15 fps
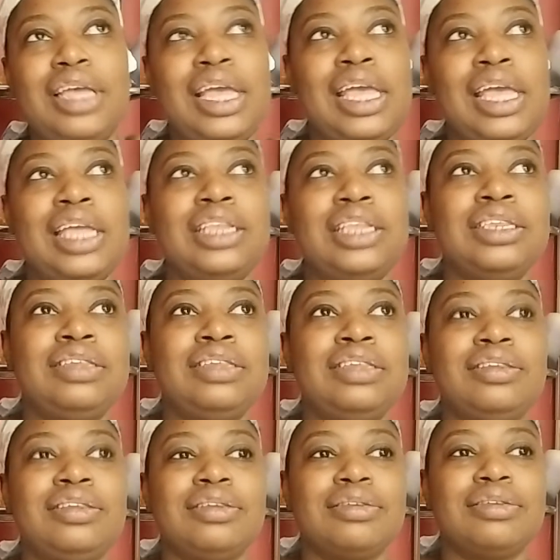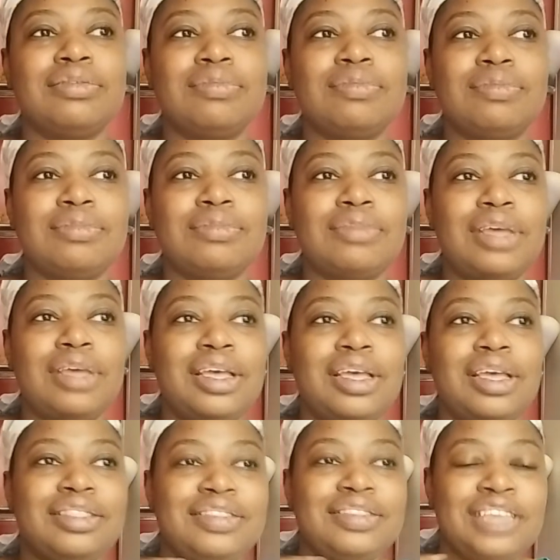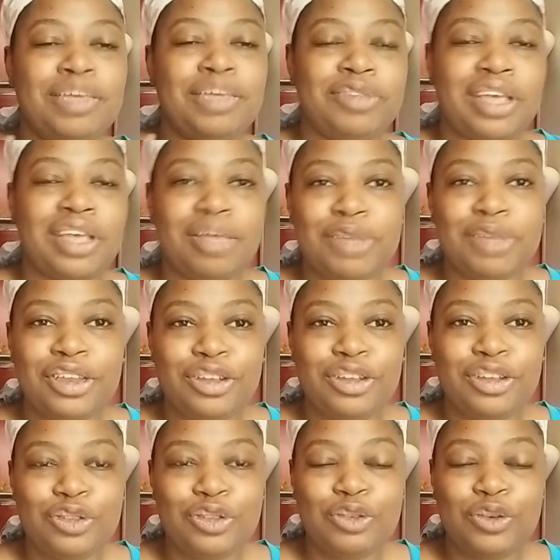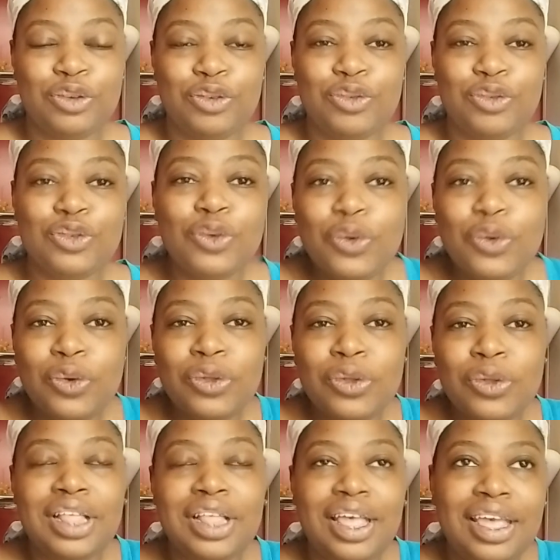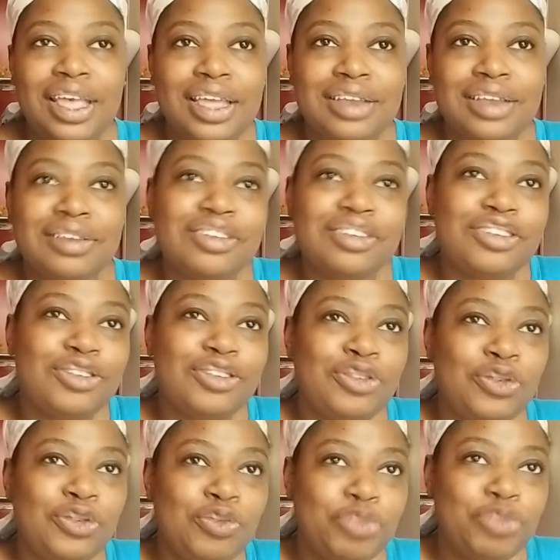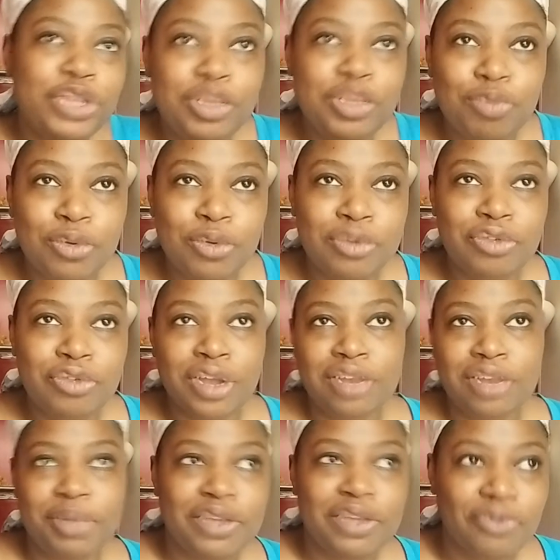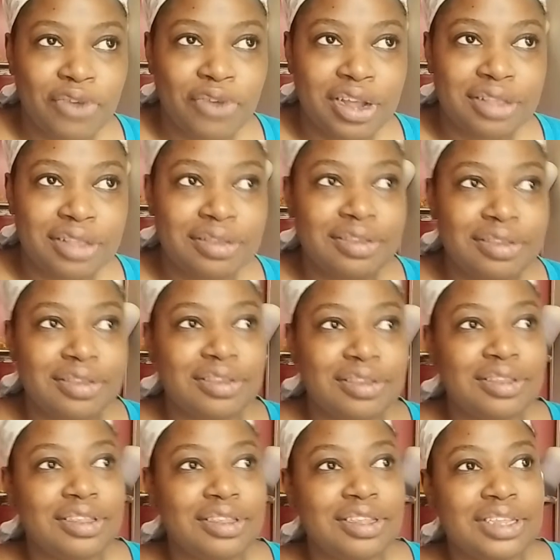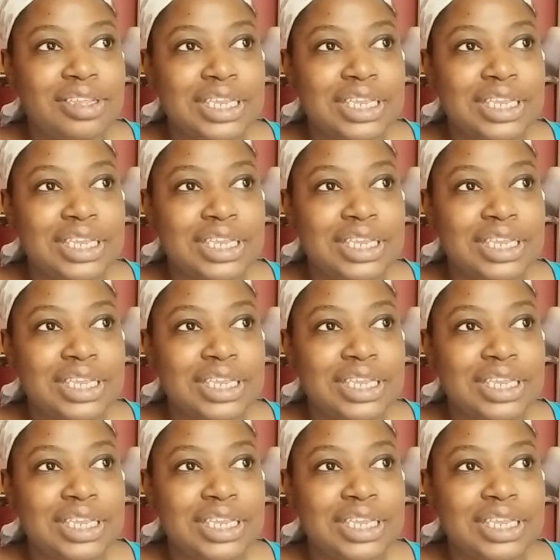and at the same time getting used to a new school and new people, trying to make friends,